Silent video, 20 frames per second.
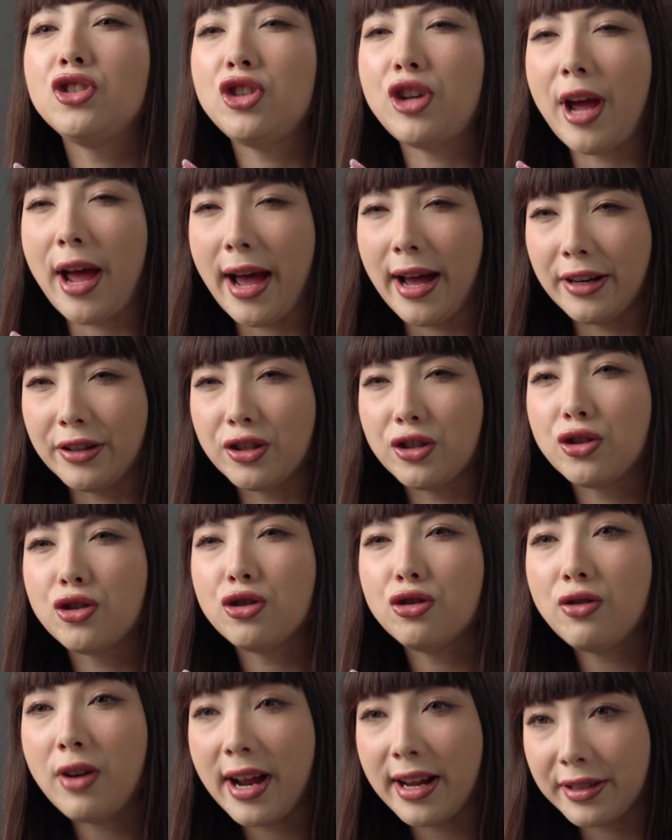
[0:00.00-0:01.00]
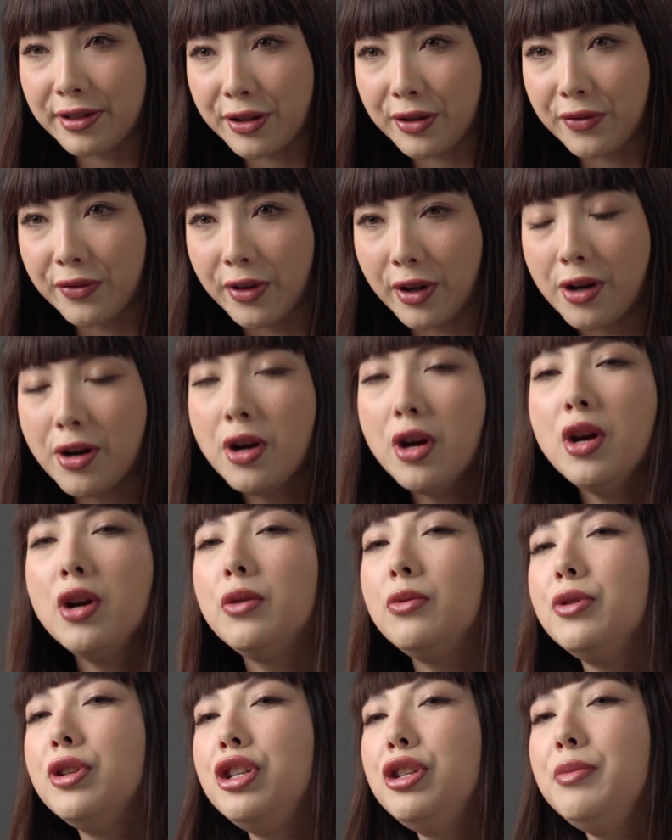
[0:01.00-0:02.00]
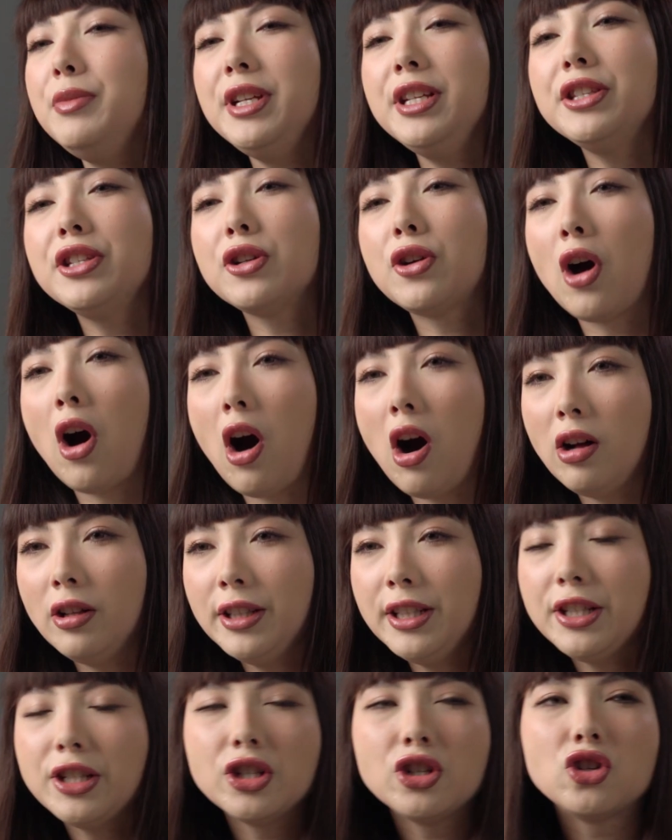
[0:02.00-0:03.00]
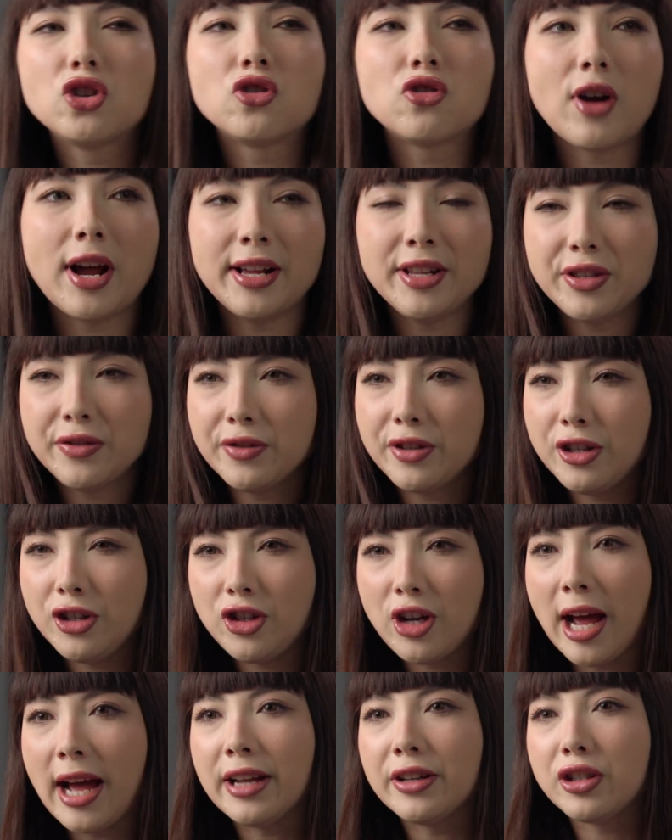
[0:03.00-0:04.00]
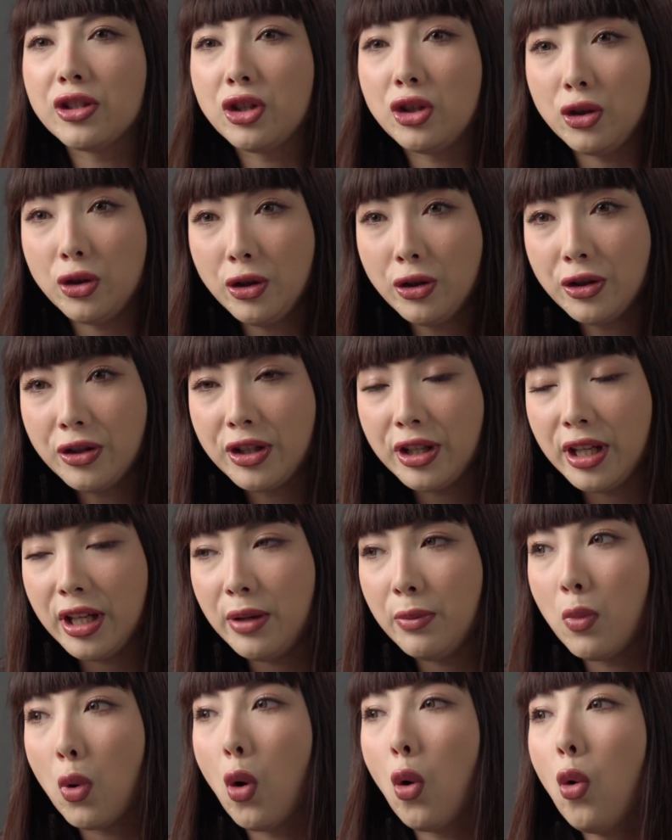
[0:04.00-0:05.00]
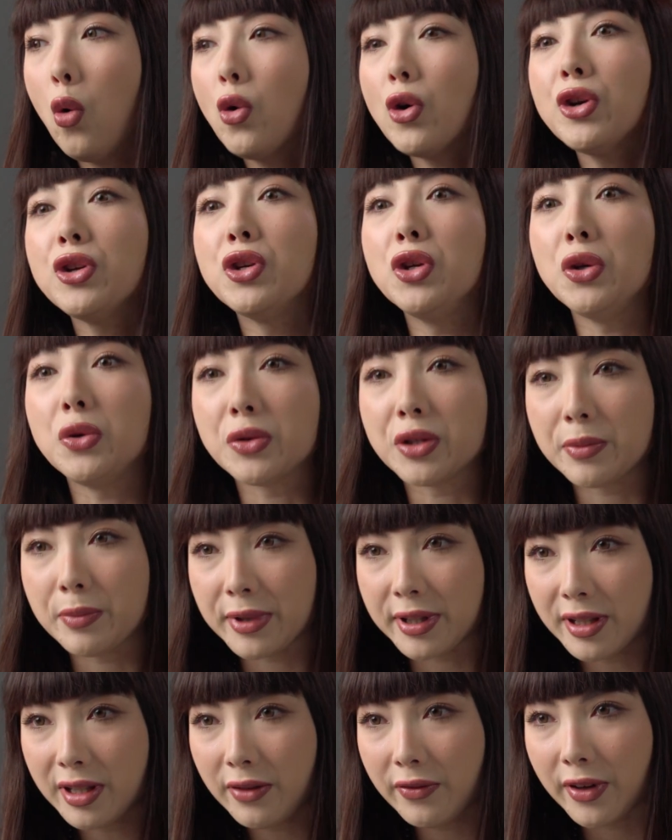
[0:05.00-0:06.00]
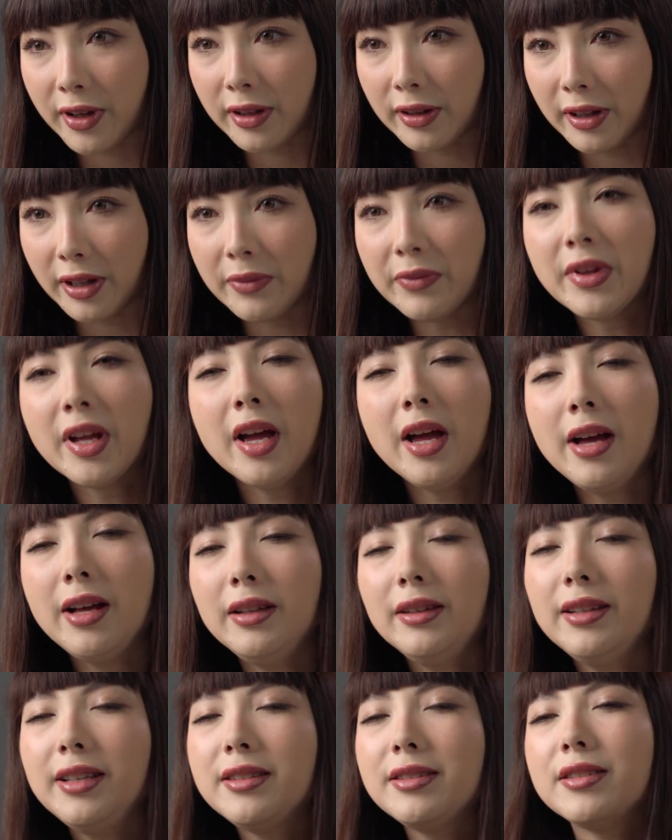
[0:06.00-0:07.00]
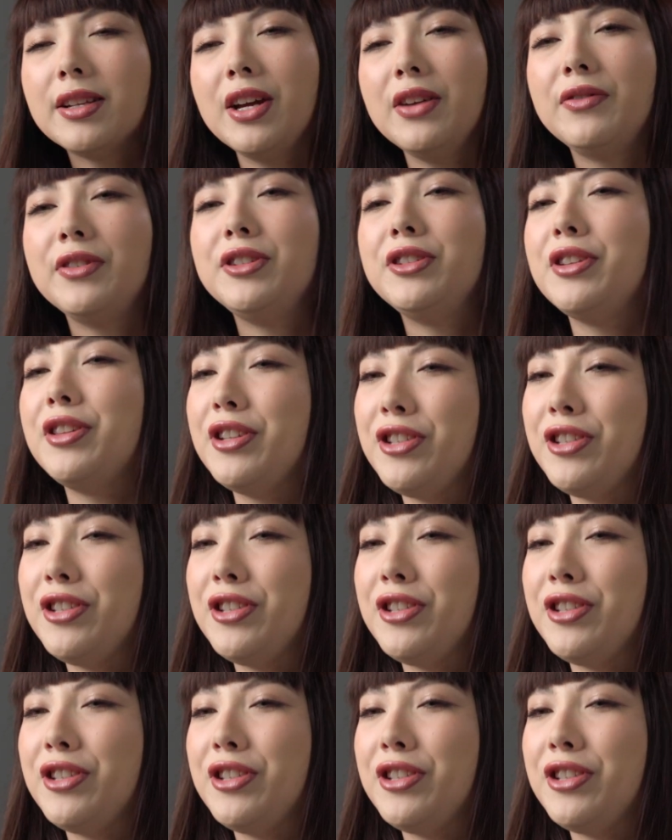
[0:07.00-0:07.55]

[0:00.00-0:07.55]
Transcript: chat transfer, which means a colleague can transfer chat to your team or you specifically. Let's dive into